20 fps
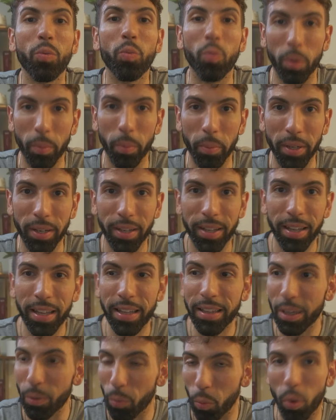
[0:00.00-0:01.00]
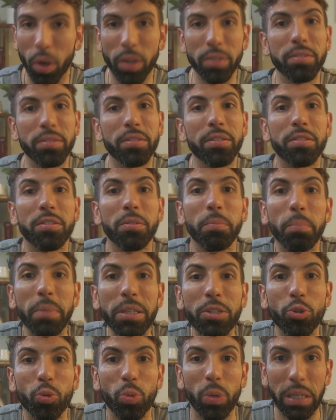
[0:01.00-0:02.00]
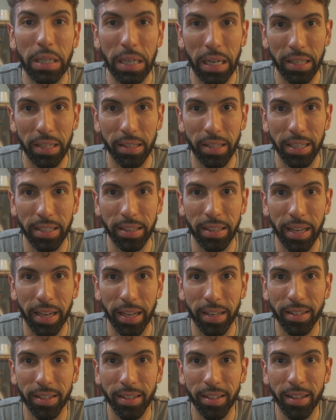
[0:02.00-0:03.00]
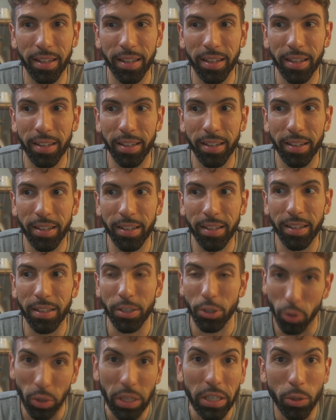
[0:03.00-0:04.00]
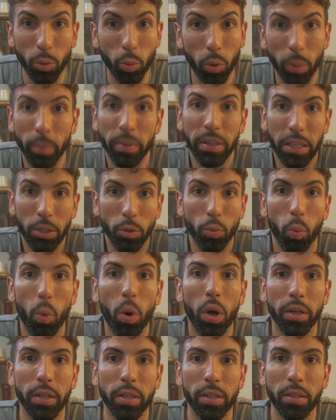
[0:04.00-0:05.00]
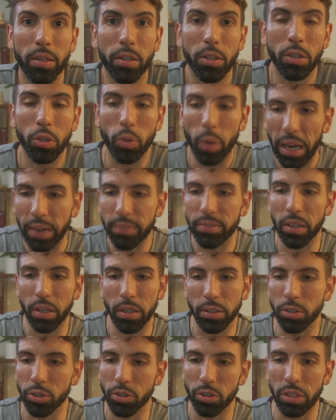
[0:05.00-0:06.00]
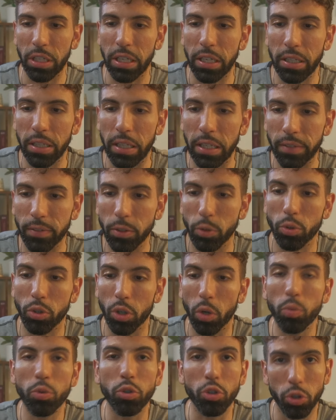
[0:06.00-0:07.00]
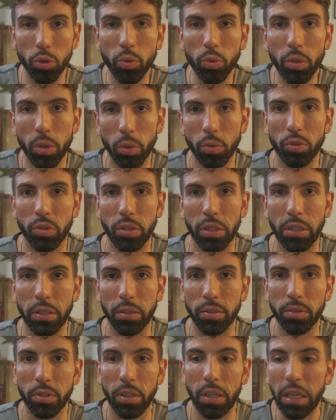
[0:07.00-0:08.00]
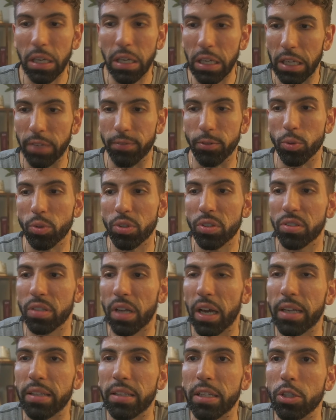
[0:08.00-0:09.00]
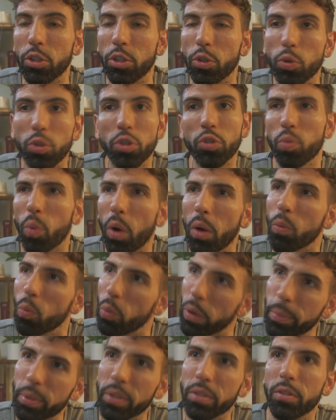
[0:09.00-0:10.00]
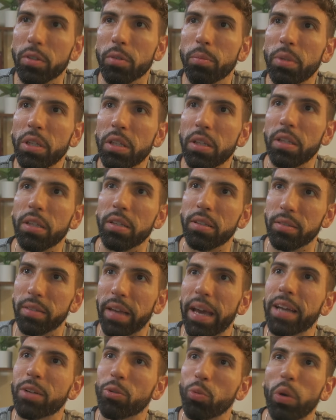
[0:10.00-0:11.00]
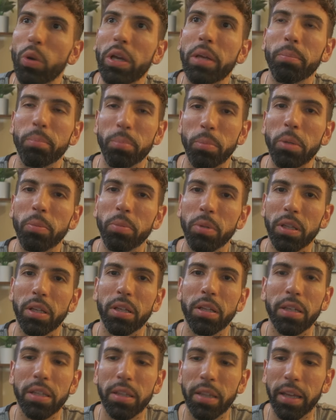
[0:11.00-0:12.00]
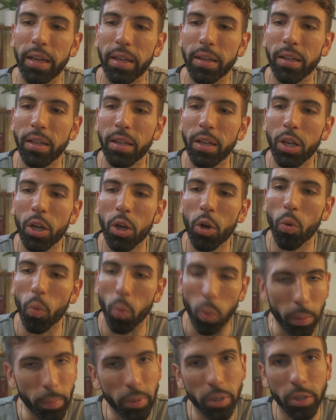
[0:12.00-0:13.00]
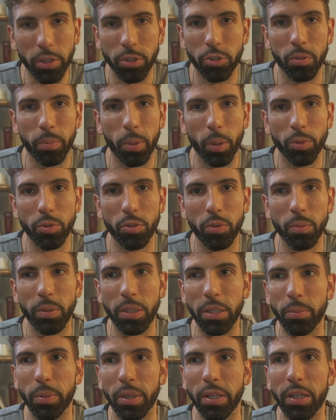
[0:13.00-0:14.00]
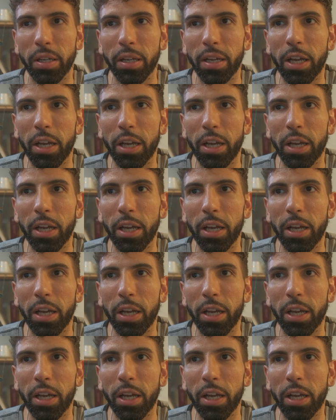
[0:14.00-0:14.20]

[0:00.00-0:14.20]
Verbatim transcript: woman that wants to submit to a guy like that. You'll get the woman that you wanted. You have to understand that if you don't do those things, if you decide that you just want women to be the exact way biblically that women are supposed to be, but